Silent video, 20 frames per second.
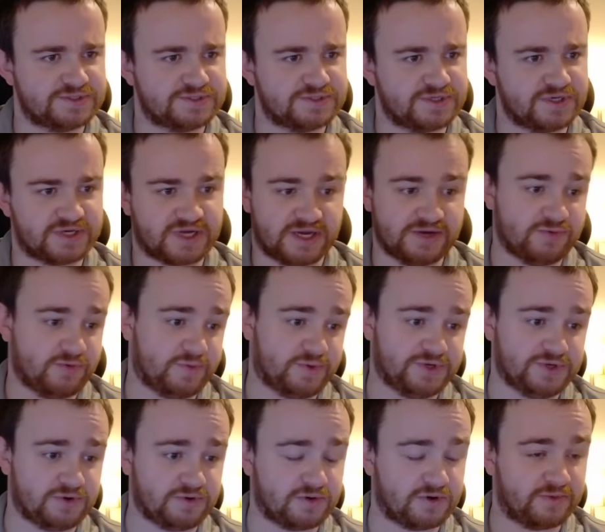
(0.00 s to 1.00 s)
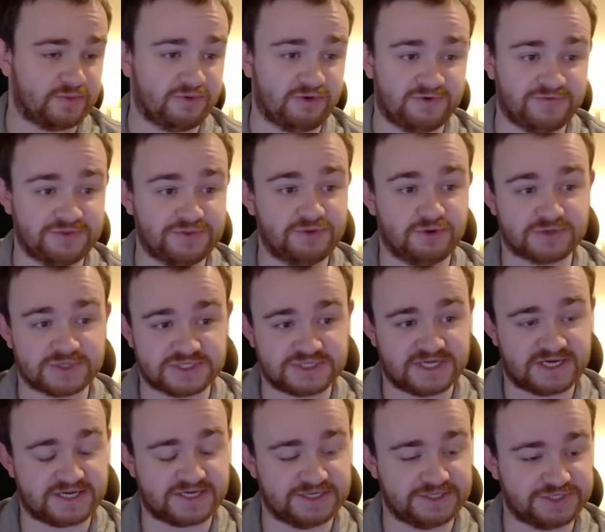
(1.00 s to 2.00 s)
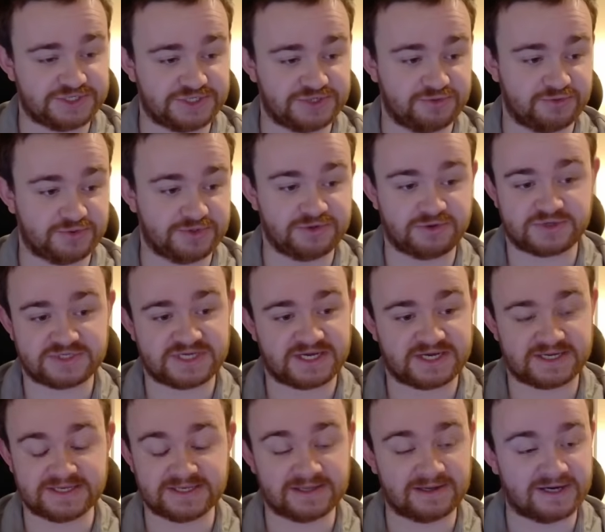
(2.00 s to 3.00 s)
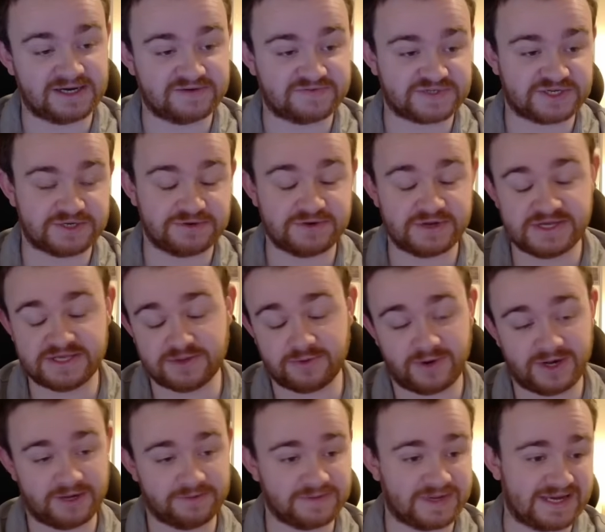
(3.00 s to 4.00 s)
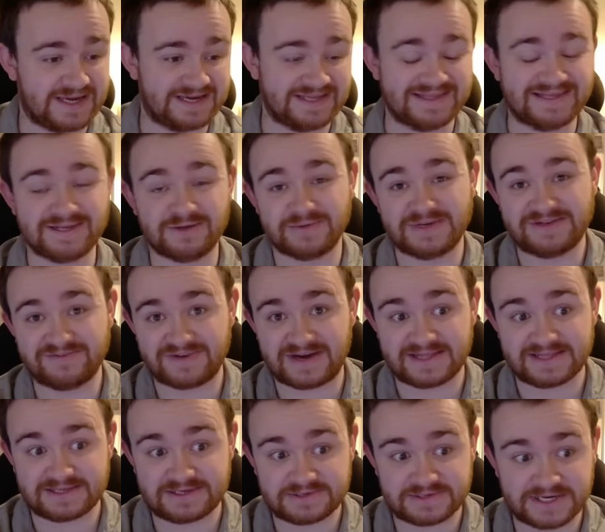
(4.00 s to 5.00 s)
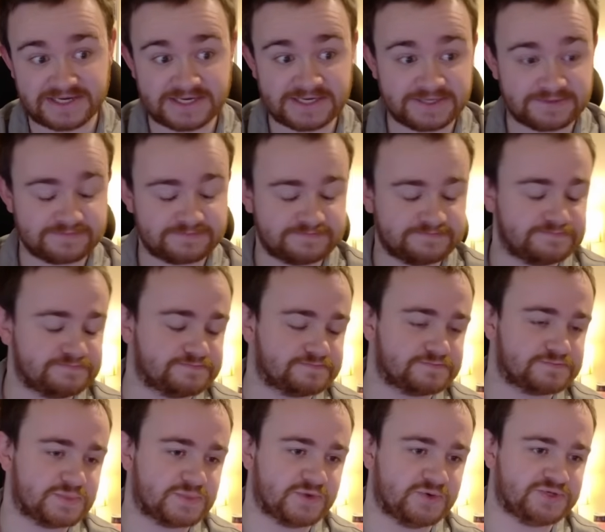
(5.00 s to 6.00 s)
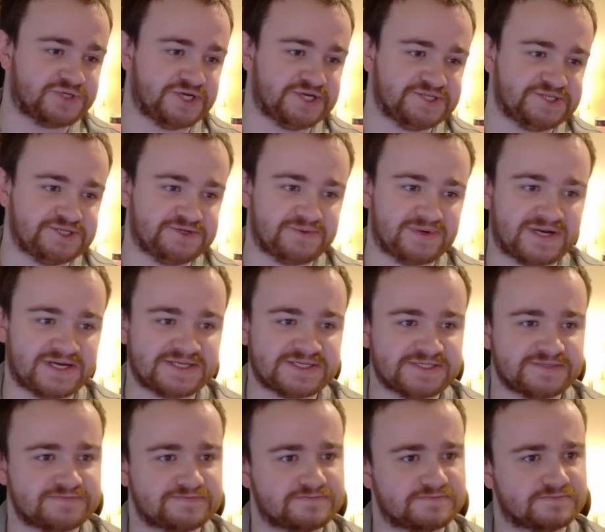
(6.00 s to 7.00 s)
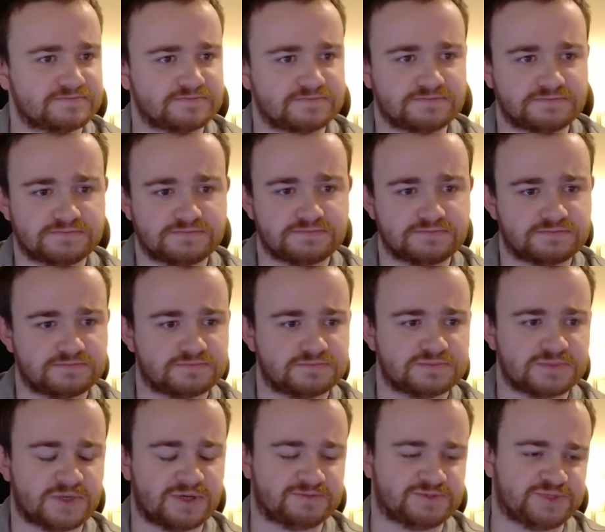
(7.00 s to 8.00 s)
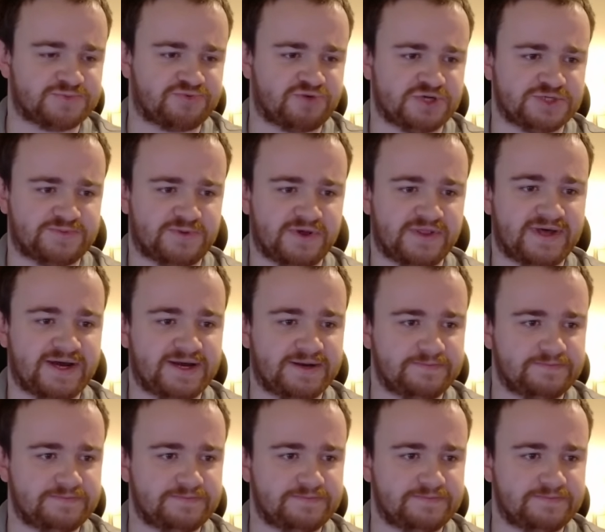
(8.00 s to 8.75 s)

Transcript: Okay, well, we're either not attacking Chew or we're not attacking Life, so either way I'm getting a little bit of value there, which ain't too bad. I'm surprised by that.